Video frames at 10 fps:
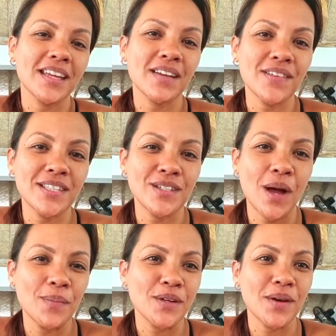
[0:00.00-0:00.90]
give us a
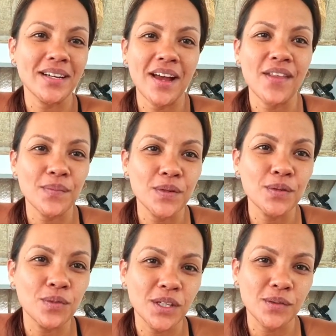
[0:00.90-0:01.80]
topic right now? That'd
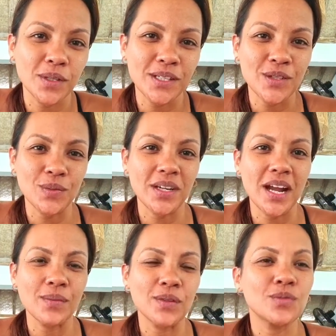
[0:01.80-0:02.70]
be really, really
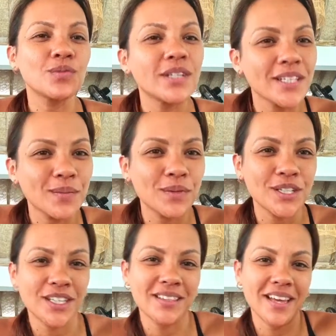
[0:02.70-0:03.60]
sweet. I would really
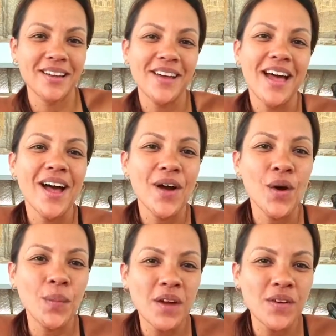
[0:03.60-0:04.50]
appreciate that. I
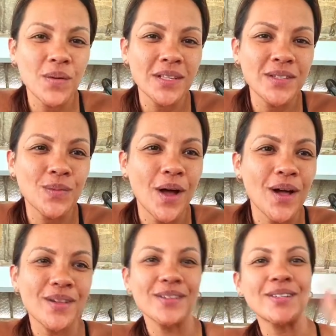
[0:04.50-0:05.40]
hope everyone's
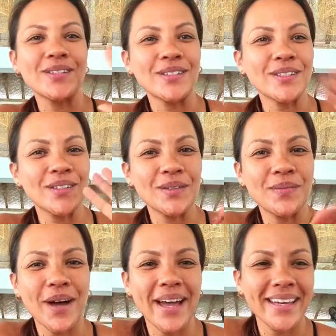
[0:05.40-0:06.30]
well.
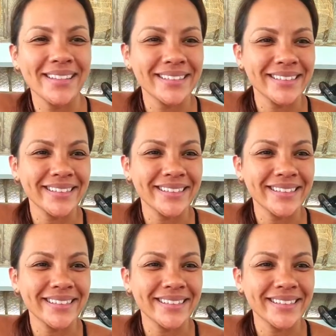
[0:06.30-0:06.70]
Goodbye.